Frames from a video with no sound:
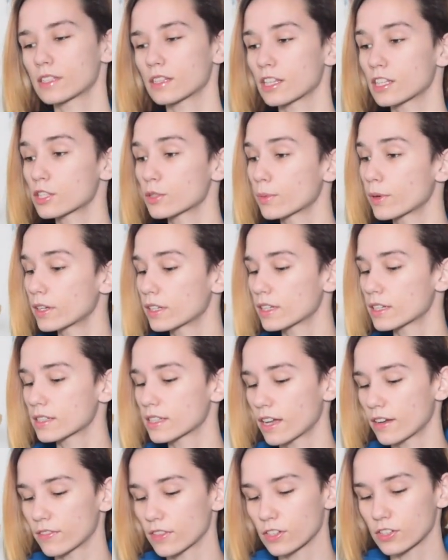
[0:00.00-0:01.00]
This one does
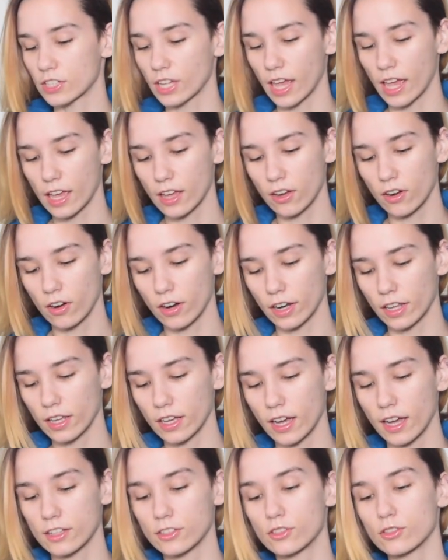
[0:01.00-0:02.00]
have their tag on
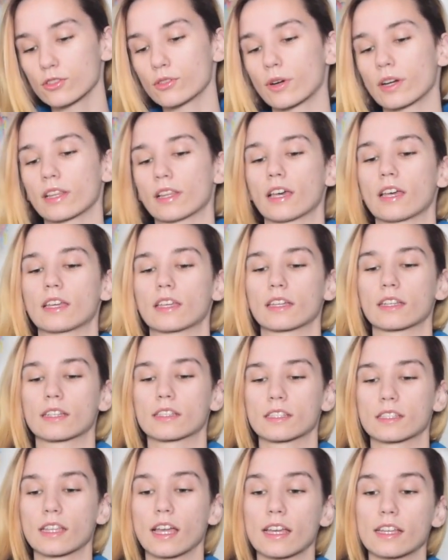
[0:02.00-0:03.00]
it. I do quite like it.
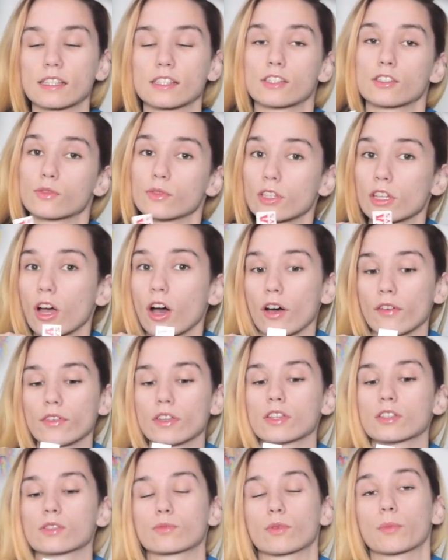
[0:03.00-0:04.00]
It's nice. It's really
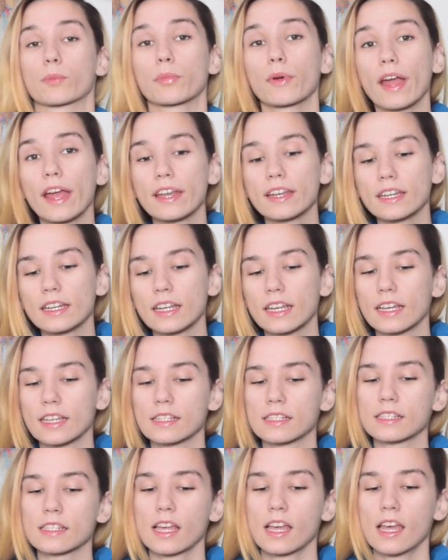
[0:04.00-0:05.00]
obvious what brand it
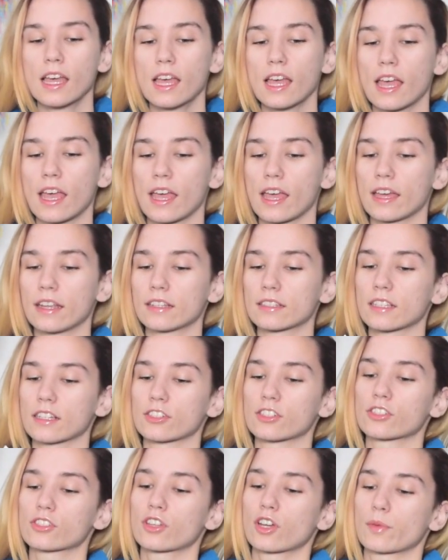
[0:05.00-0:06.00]
is. and it's
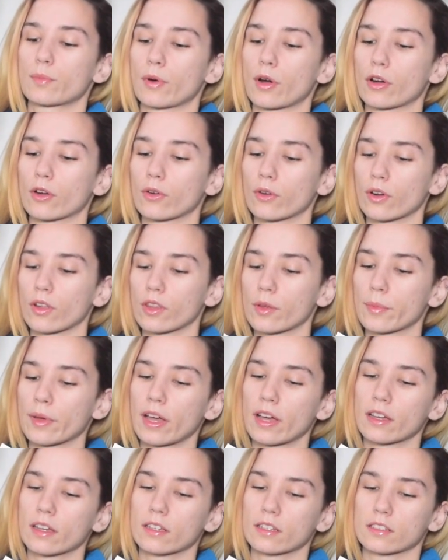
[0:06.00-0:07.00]
actually just got a barcode on the
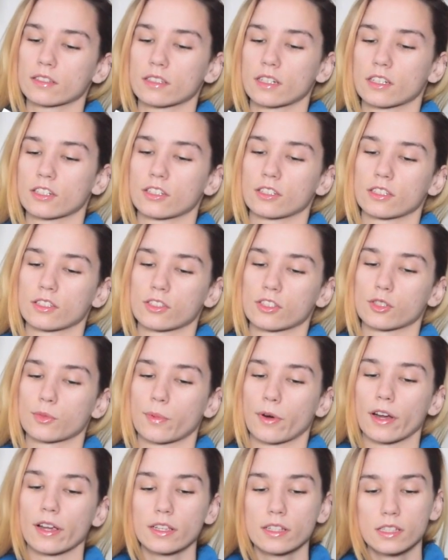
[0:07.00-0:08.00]
back. It doesn't actually list its
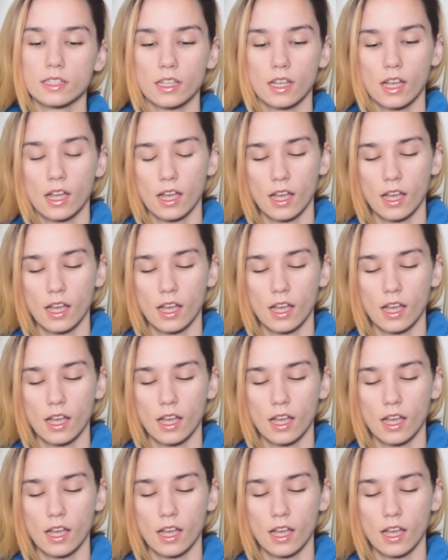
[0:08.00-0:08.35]
price.